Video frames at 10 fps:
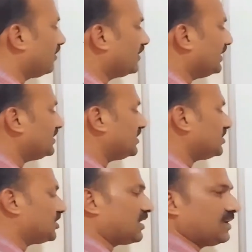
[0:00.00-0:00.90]

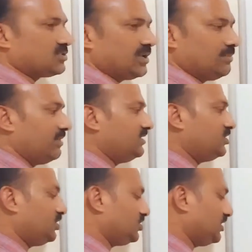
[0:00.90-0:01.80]
organization has a
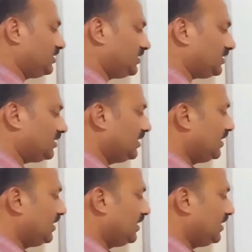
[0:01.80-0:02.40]
budget center.